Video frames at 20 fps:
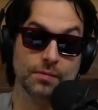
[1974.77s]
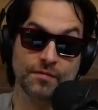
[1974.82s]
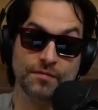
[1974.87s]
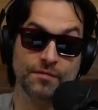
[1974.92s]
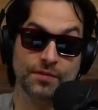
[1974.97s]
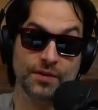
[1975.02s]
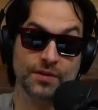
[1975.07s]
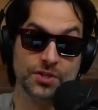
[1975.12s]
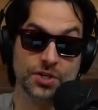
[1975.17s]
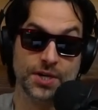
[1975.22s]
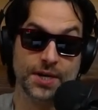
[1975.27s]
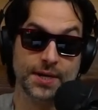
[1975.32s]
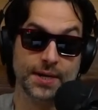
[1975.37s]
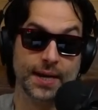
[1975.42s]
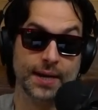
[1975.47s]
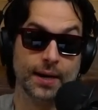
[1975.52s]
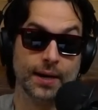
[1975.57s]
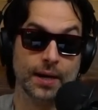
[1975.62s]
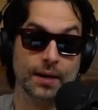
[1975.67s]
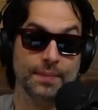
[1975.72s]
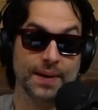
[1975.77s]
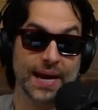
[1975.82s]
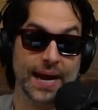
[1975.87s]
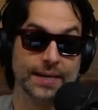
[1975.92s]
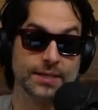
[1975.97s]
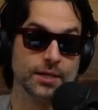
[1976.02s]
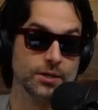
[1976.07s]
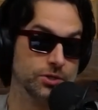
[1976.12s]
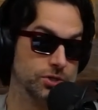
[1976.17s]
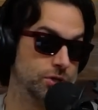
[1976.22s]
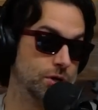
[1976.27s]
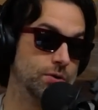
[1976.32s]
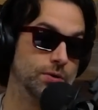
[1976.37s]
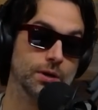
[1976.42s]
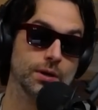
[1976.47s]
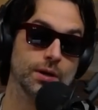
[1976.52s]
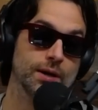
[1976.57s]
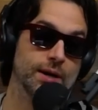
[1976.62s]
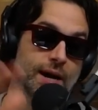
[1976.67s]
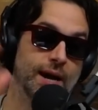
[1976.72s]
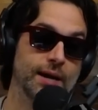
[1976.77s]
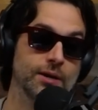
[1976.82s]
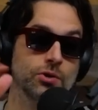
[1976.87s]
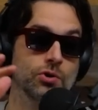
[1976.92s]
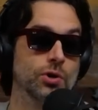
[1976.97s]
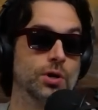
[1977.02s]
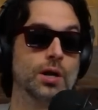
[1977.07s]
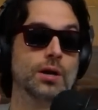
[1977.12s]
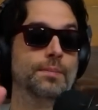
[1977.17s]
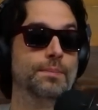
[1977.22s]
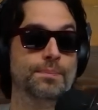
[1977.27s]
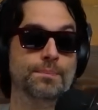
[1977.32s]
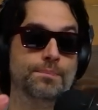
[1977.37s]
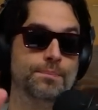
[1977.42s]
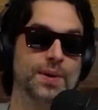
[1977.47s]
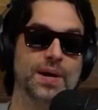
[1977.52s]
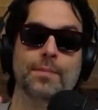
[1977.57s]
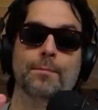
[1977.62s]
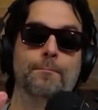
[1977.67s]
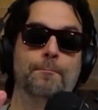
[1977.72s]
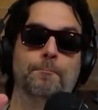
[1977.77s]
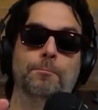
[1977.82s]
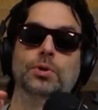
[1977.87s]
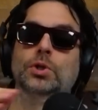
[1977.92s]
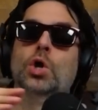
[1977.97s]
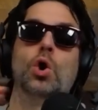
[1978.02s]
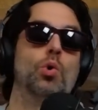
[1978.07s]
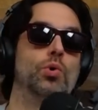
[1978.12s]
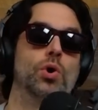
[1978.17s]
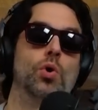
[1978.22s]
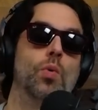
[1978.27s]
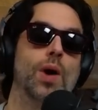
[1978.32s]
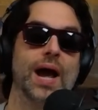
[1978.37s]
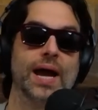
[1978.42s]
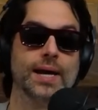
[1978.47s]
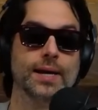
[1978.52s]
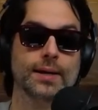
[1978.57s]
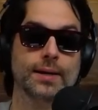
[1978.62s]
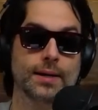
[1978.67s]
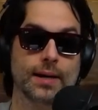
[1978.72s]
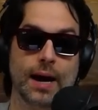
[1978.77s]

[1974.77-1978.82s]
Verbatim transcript: the shit and I'm going to be acting so good and you're going to be blown away.